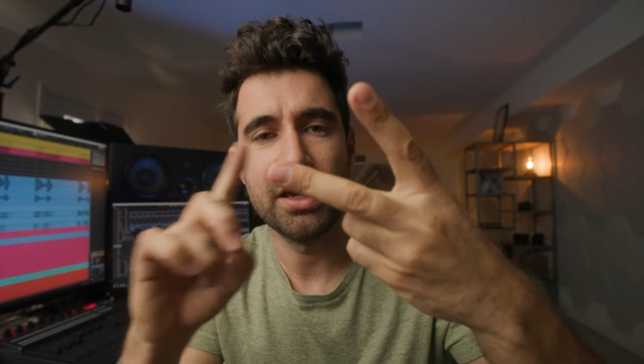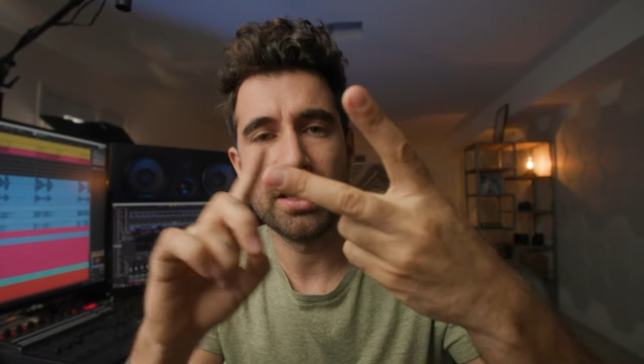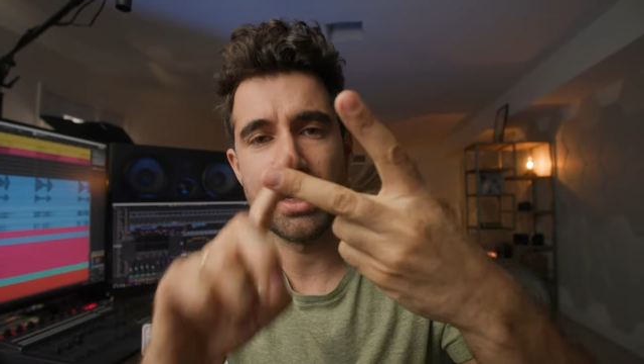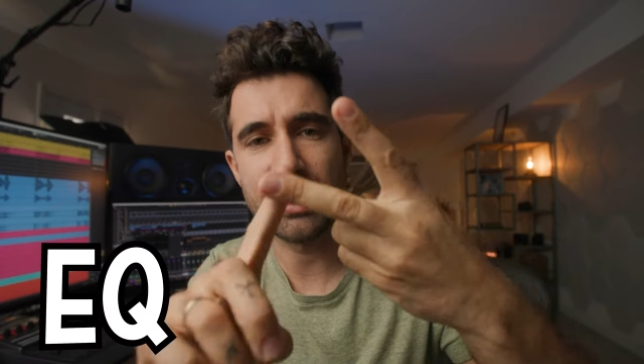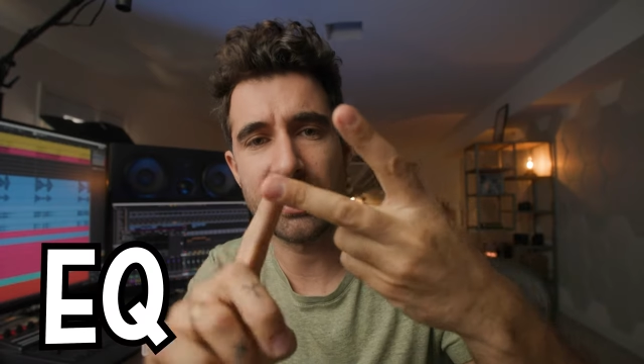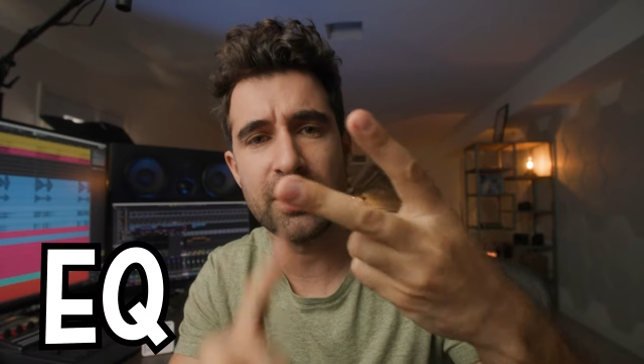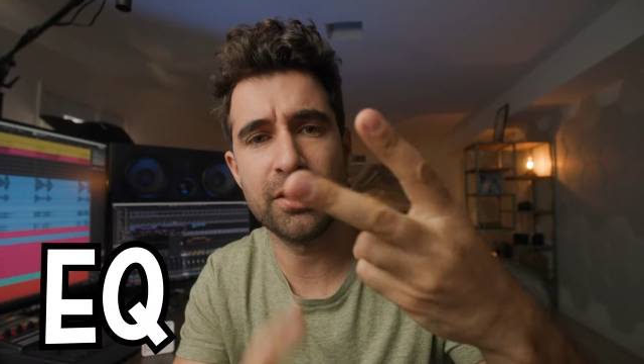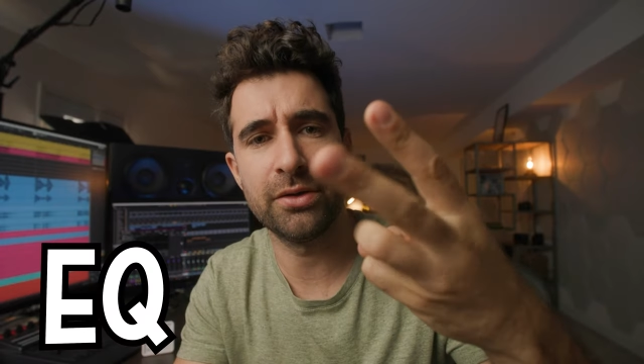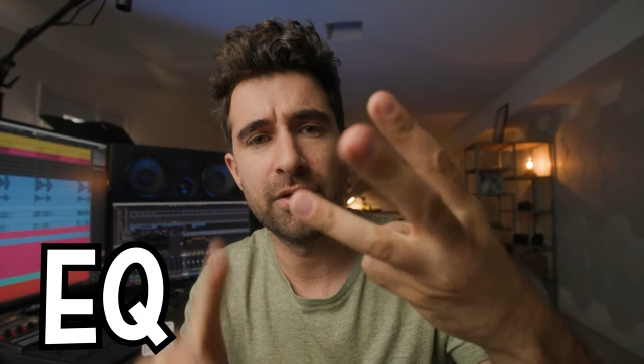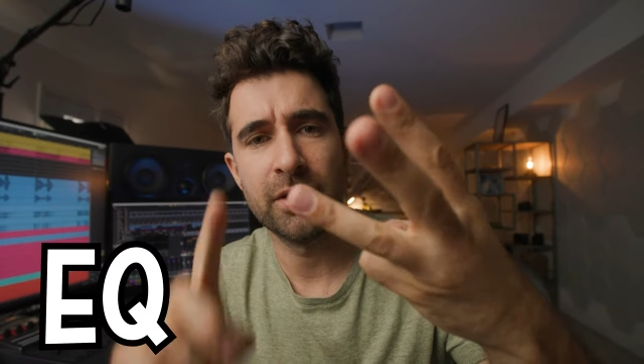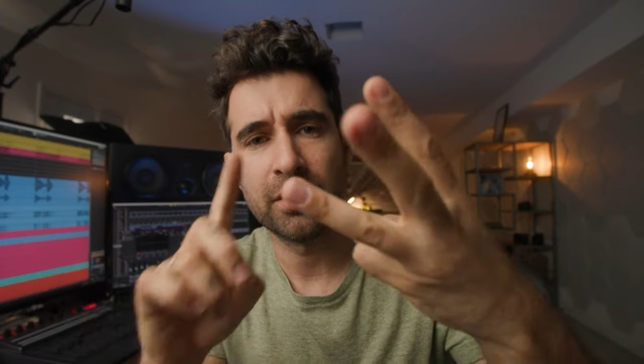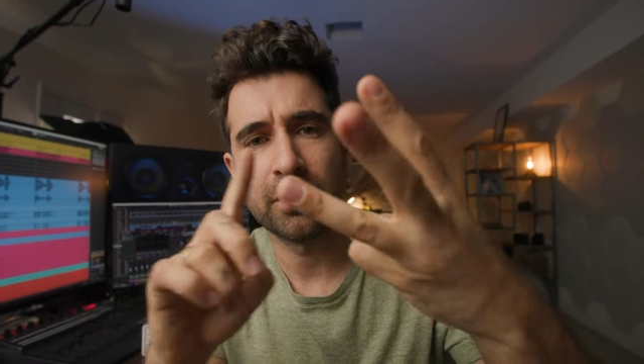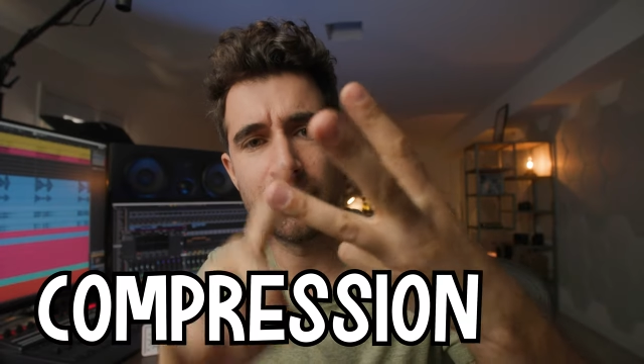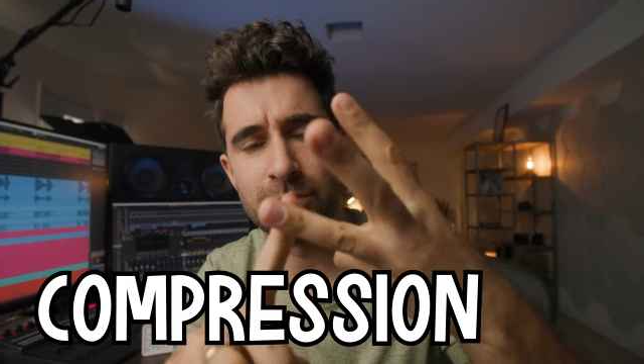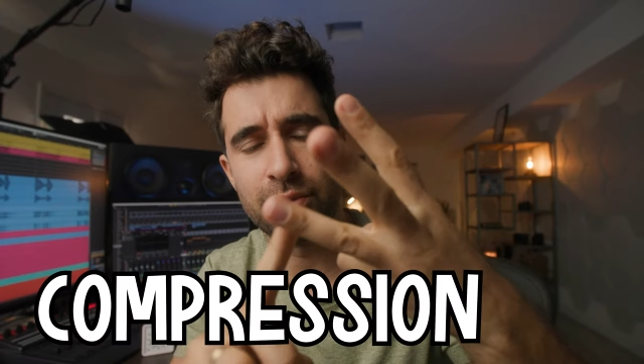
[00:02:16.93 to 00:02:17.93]
EQ,
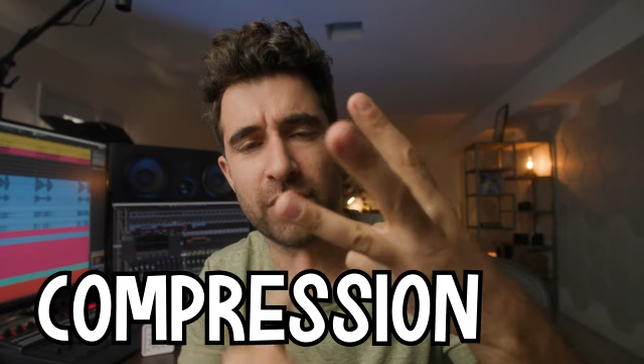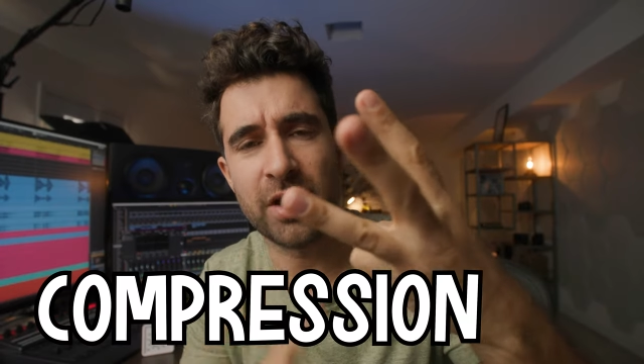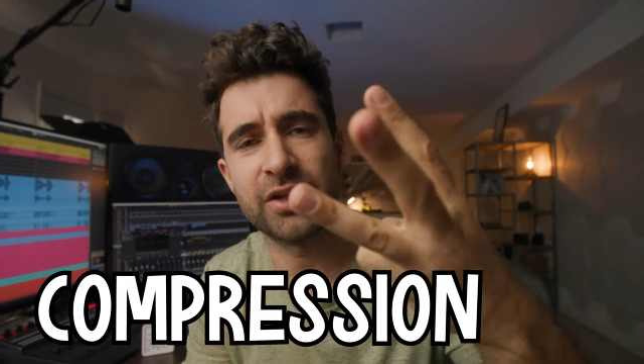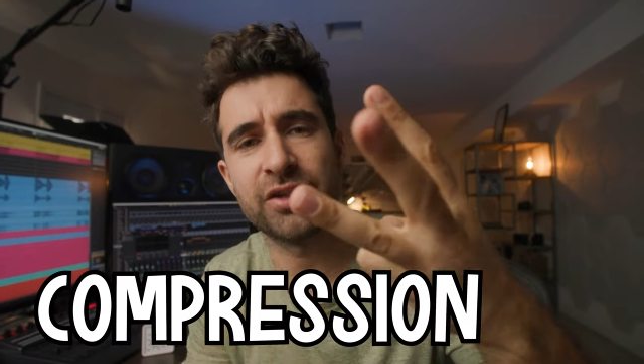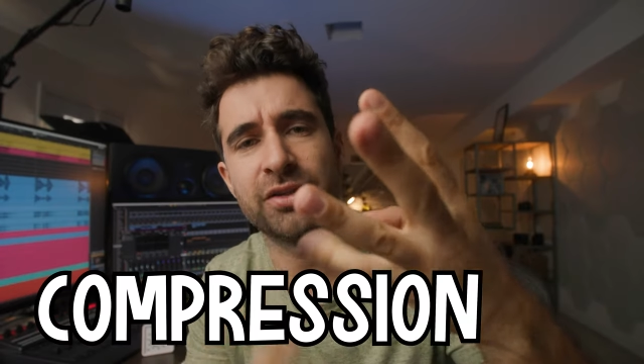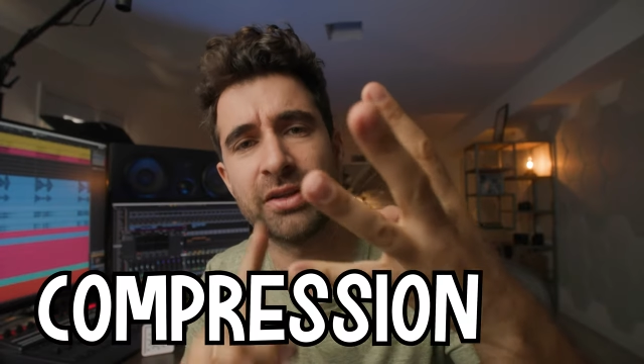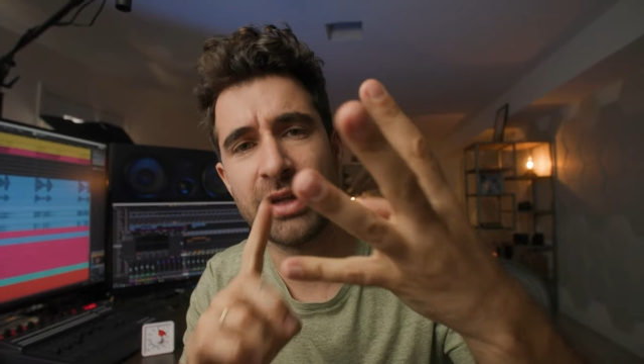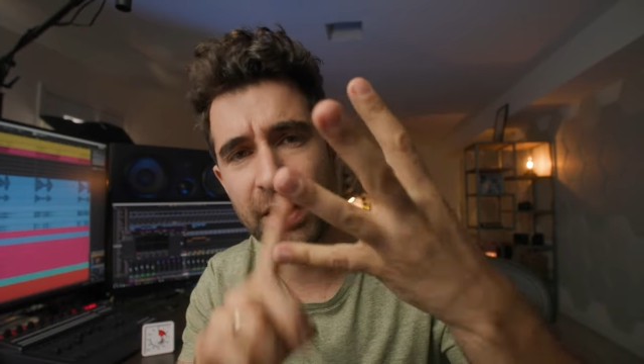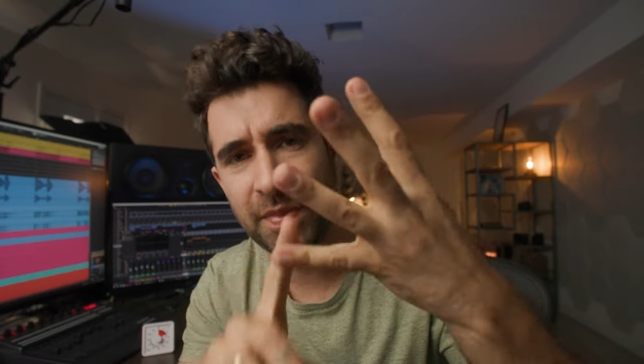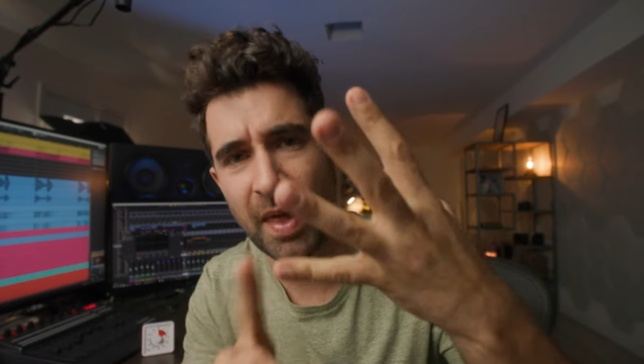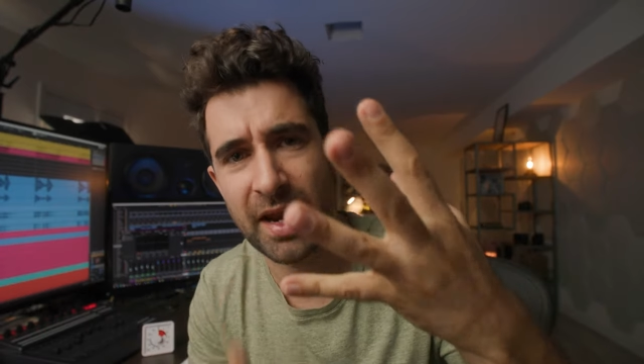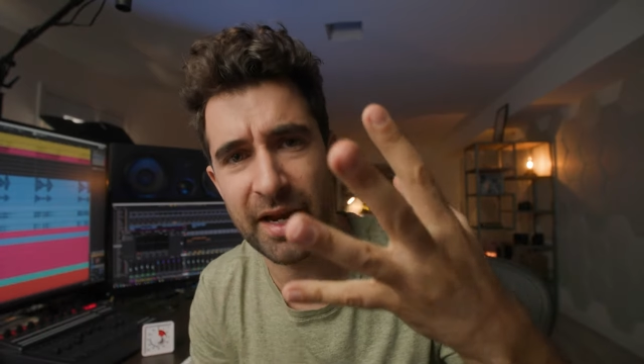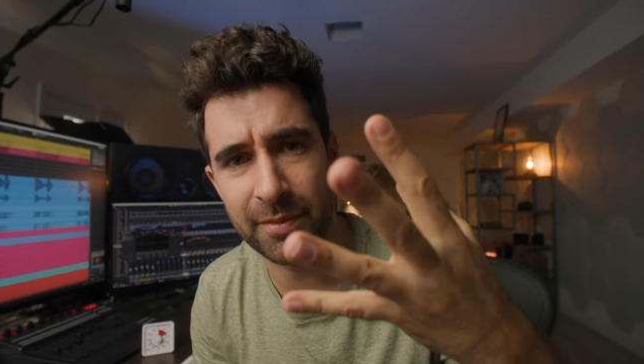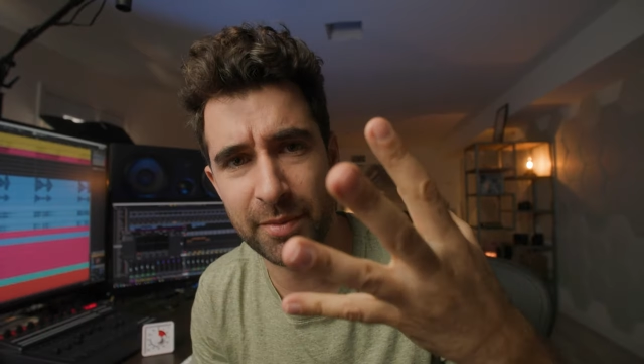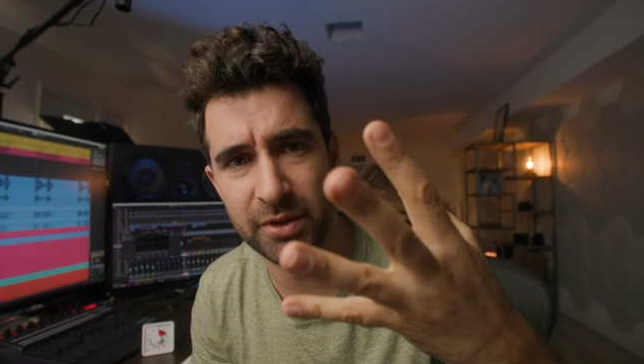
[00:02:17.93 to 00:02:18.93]
compression, and a
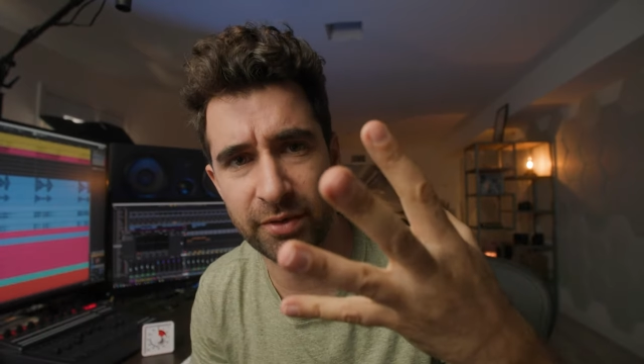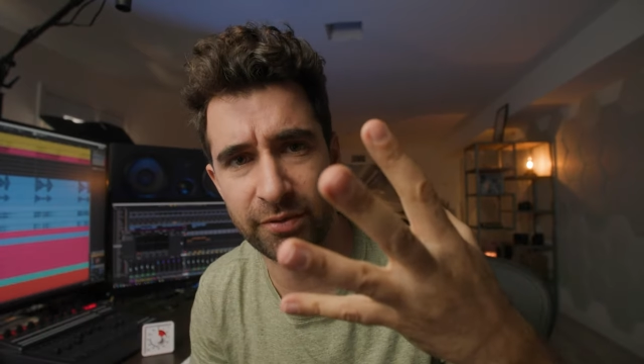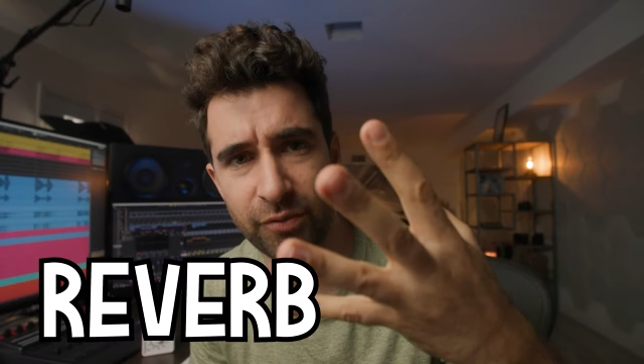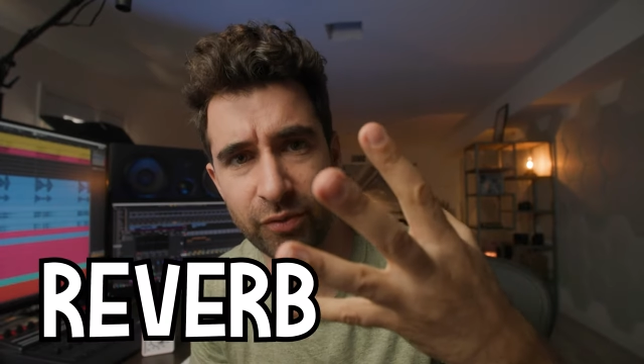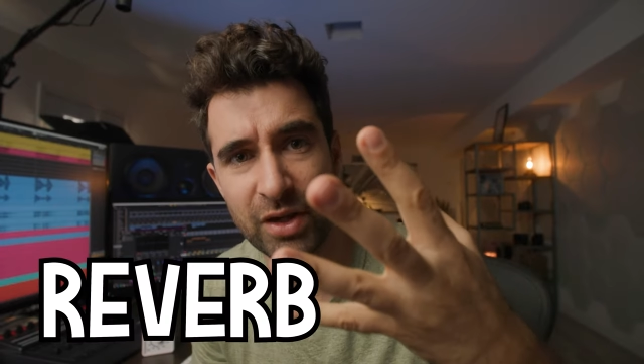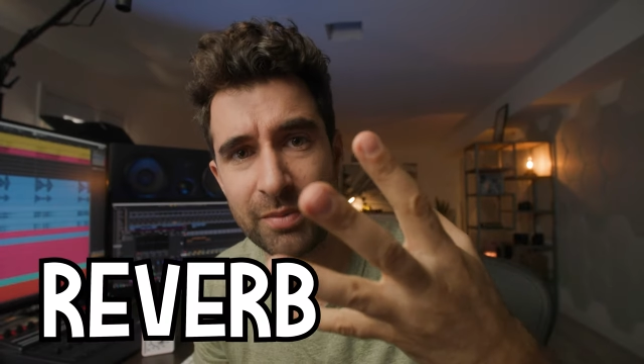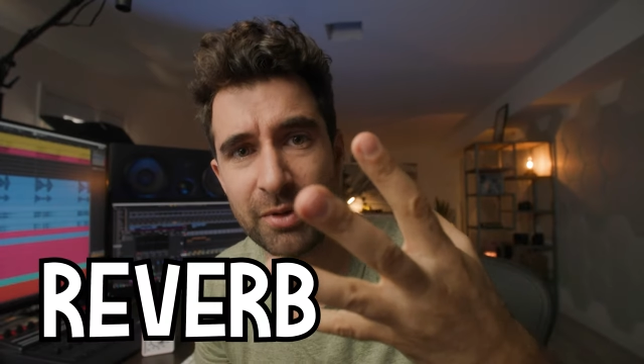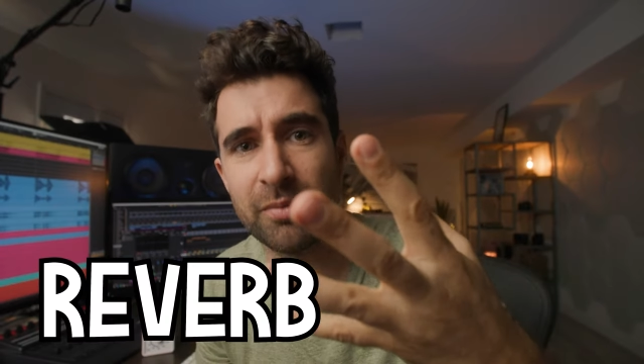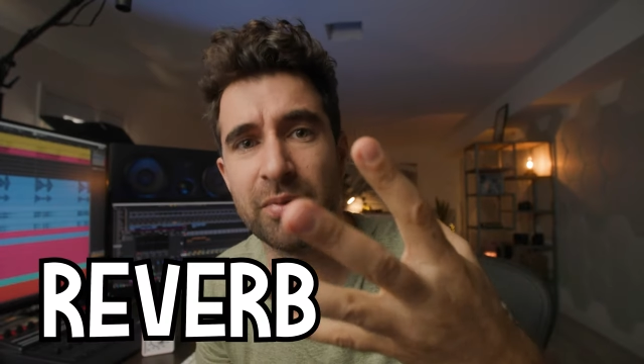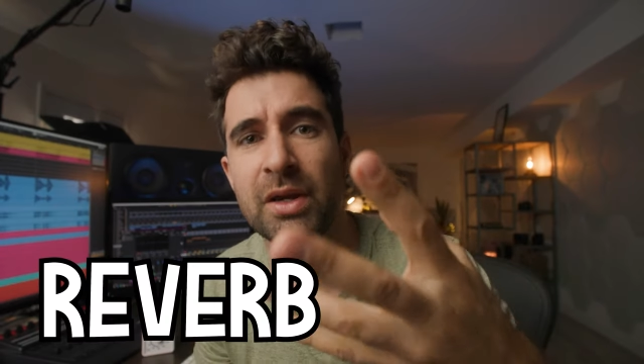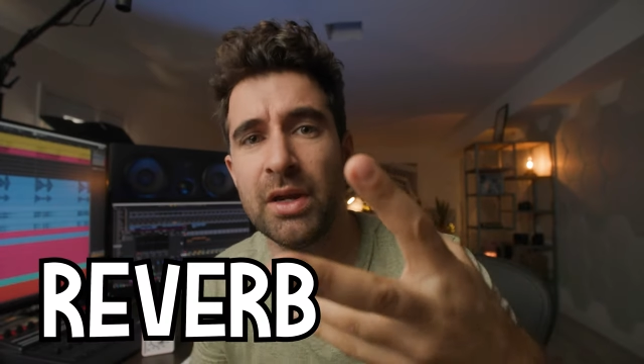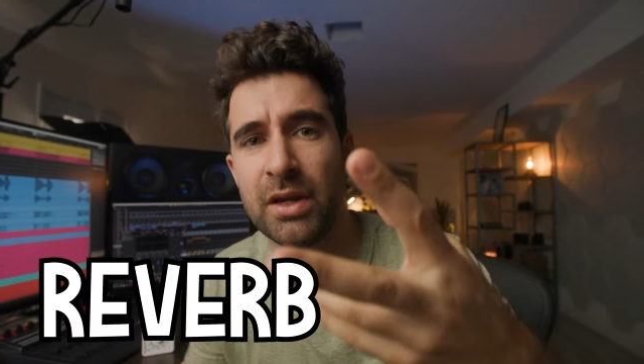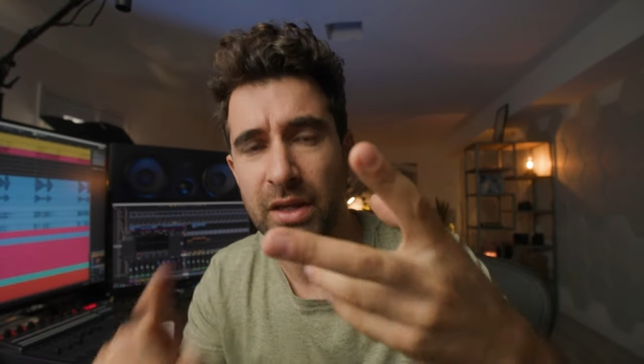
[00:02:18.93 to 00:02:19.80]
little bit of reverb.